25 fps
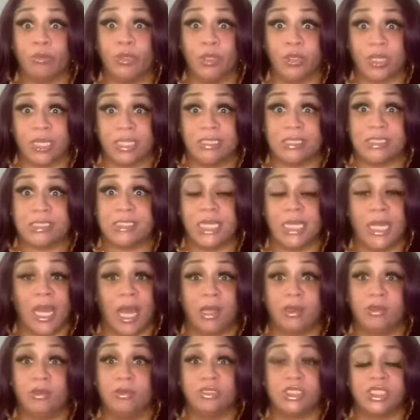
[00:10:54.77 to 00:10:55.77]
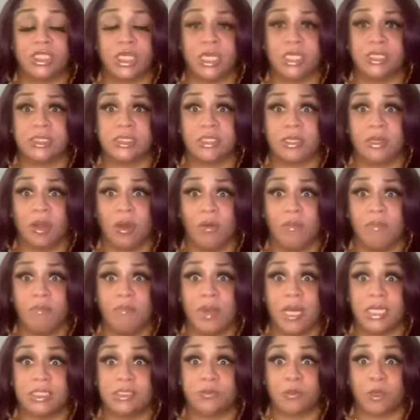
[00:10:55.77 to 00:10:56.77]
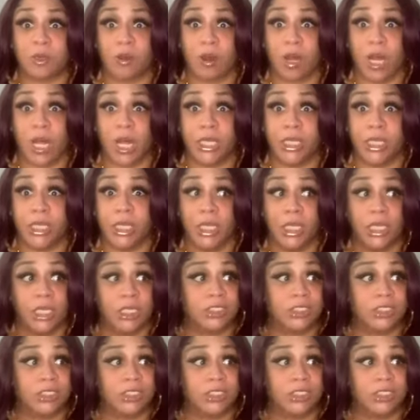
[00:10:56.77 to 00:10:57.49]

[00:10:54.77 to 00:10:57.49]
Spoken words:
You can see who she is, so don't mess with her, honey.